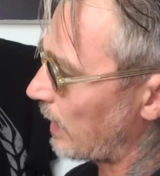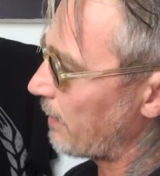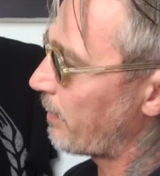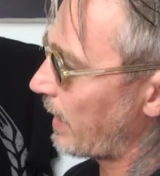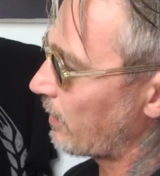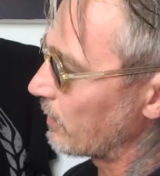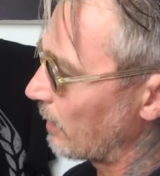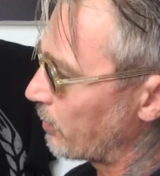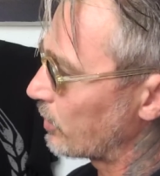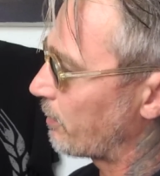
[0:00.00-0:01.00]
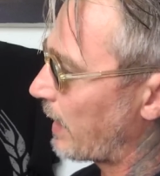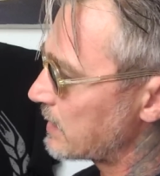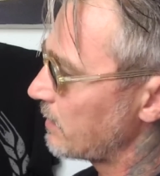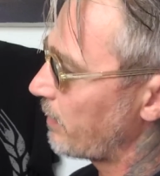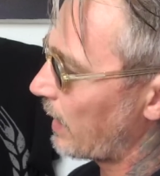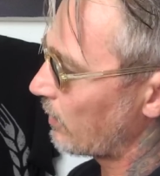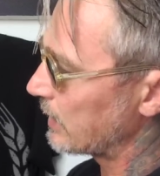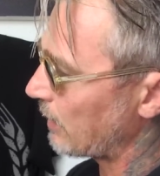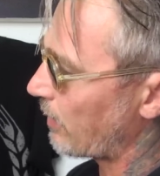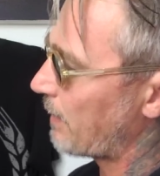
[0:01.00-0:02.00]
I put a plastic bag on
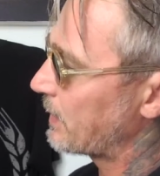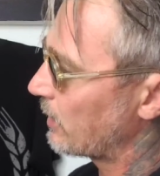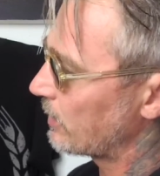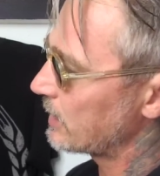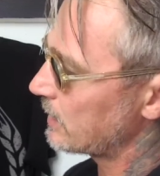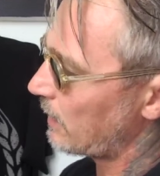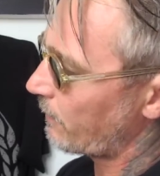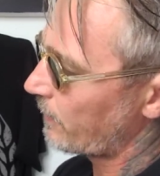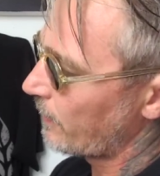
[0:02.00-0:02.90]
it. I wrap it, all this stuff.